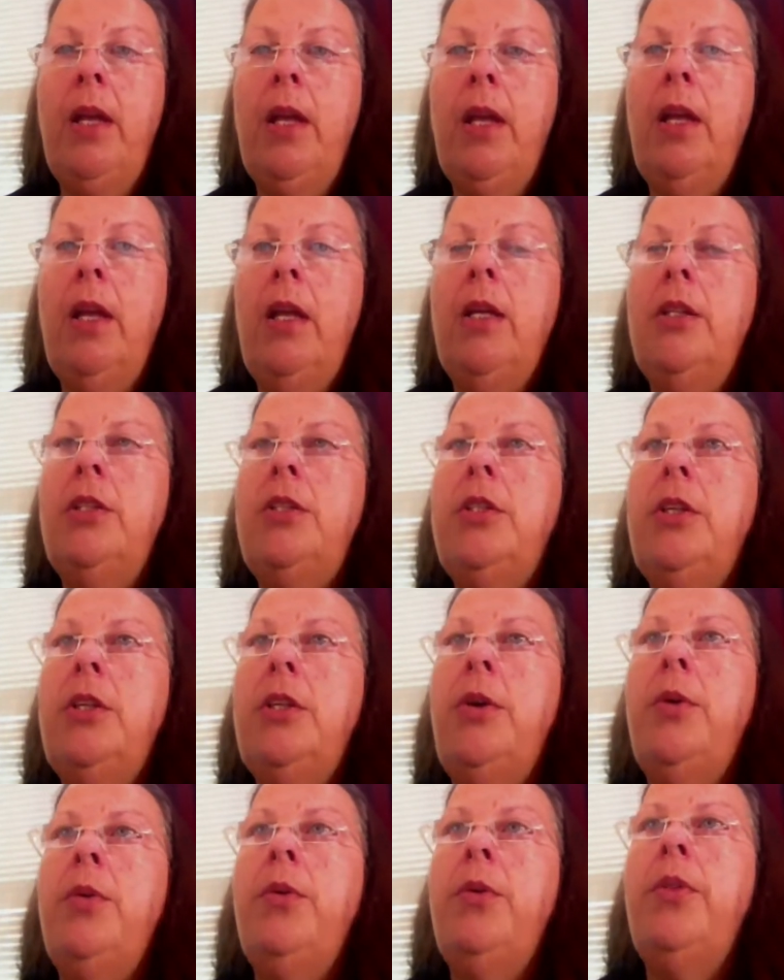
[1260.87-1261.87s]

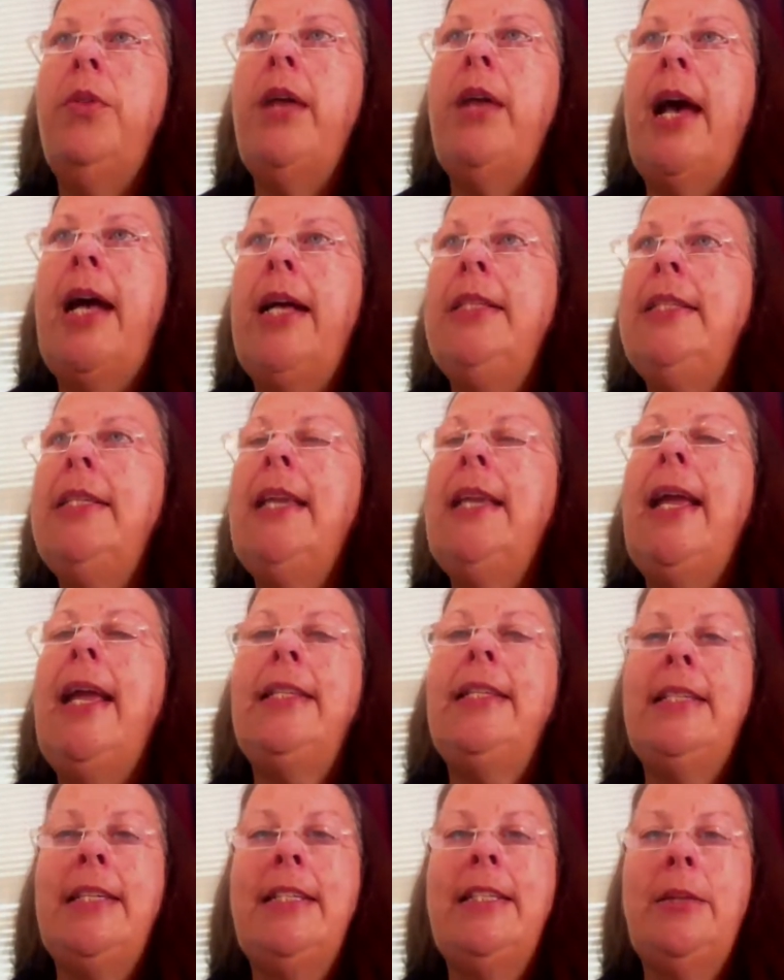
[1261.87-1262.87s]
So that's an
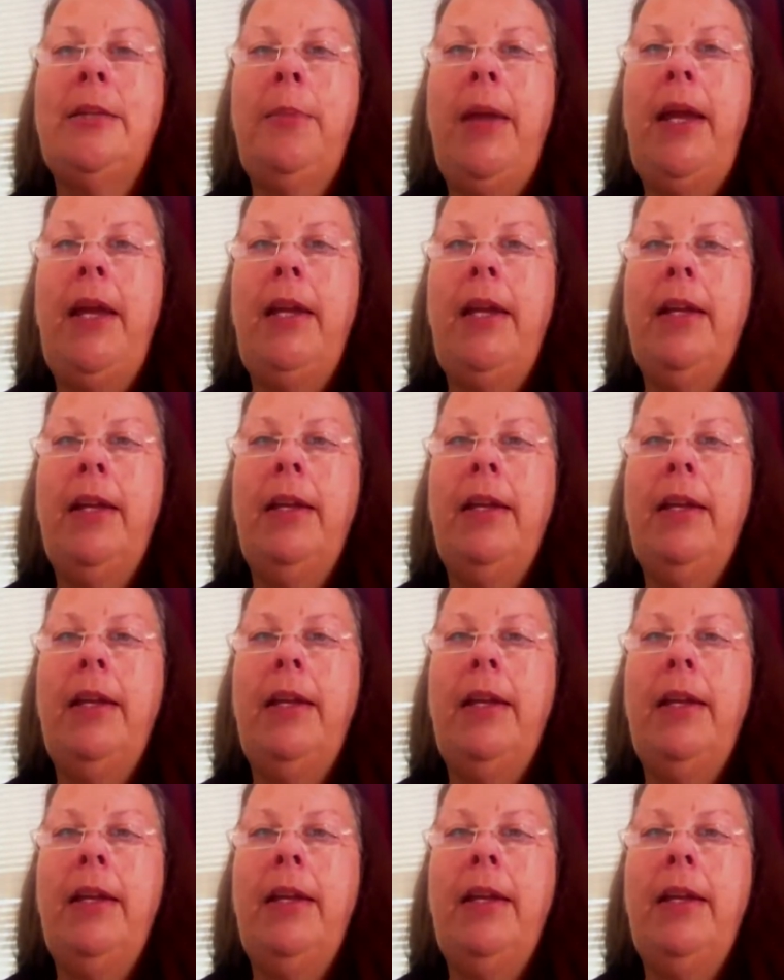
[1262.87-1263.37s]
anticipated,